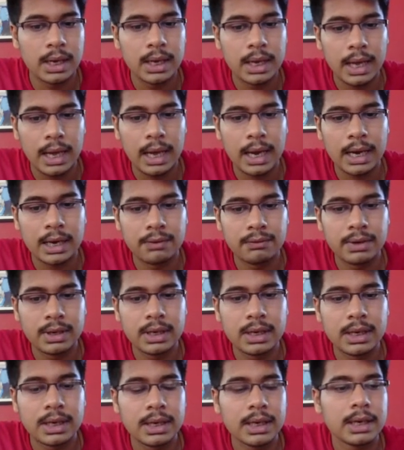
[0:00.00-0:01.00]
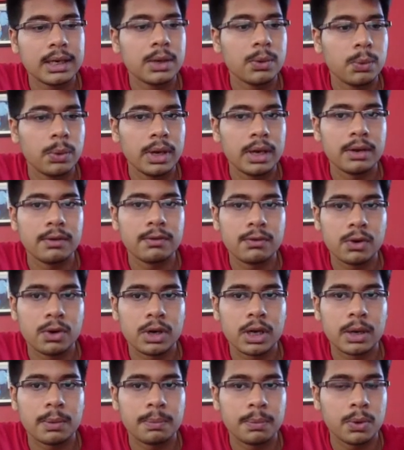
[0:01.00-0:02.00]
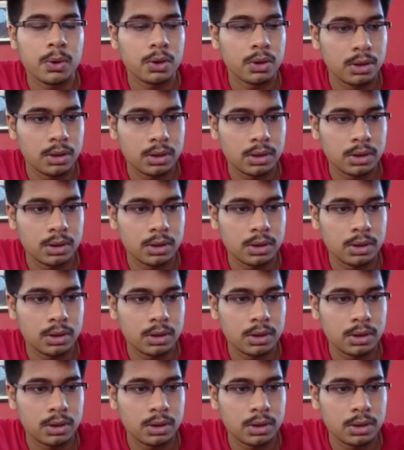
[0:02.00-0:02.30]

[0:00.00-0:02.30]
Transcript: and we create a way for our pawn.